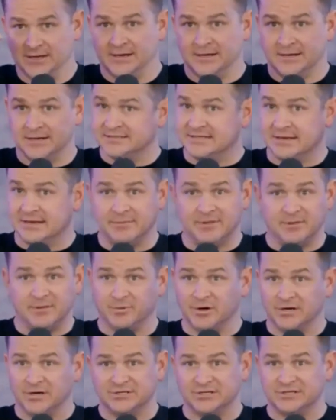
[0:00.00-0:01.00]
Now, some of the
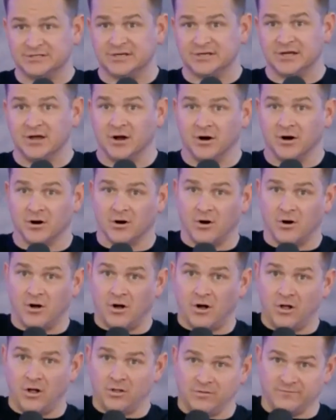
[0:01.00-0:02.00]
bridges are
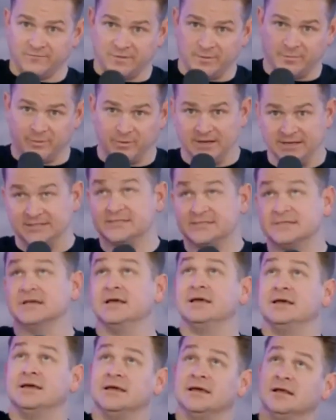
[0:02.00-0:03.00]
all over the place.
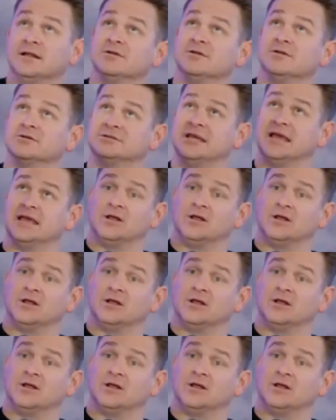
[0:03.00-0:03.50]
It'll take a